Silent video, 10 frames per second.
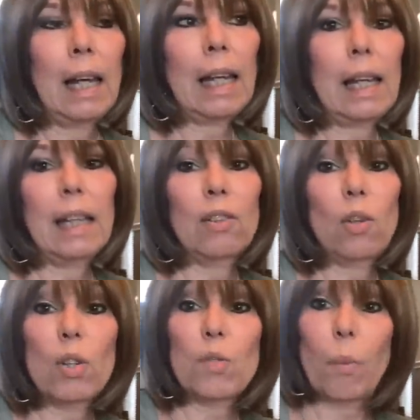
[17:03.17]
And of
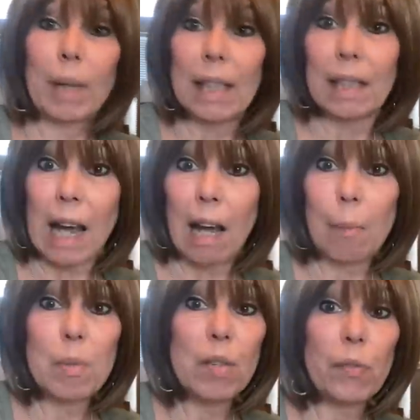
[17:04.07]
course, when we get the
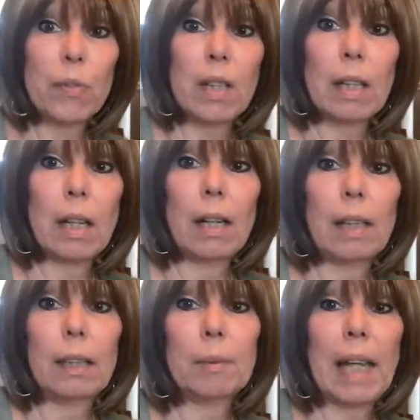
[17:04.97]
knobs for the
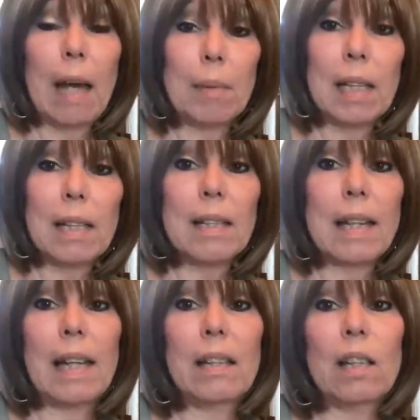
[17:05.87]
uh, cabinets,
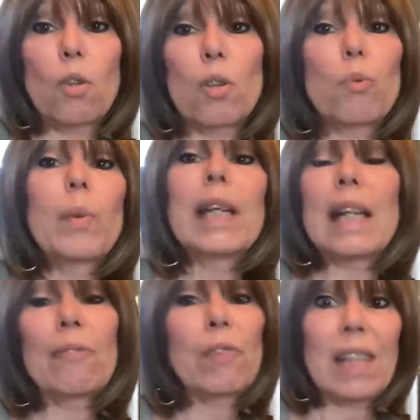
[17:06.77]
and then of course, when we get
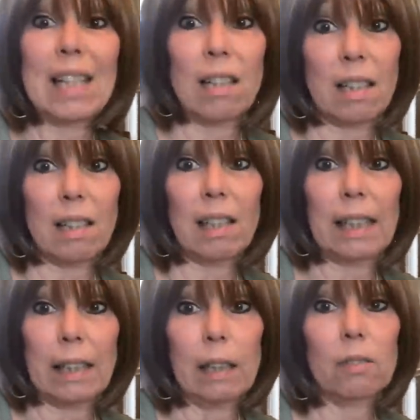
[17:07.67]
everything done done
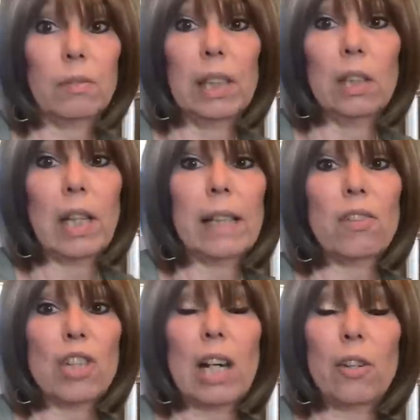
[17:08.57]
in there, you know, like the
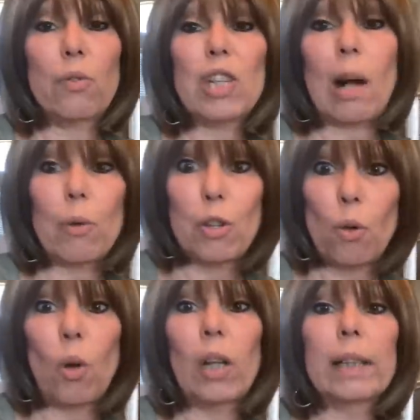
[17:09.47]
sh new shower
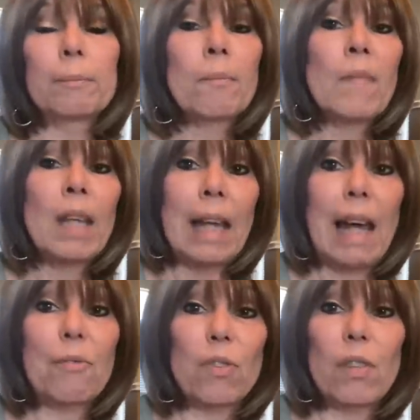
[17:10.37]
door and
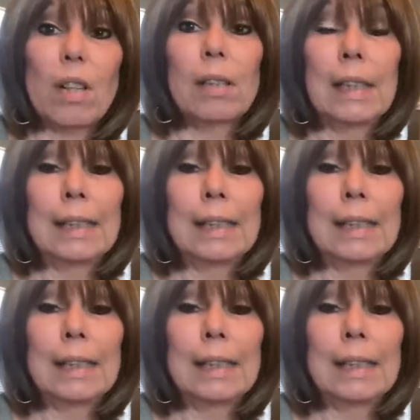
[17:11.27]
after the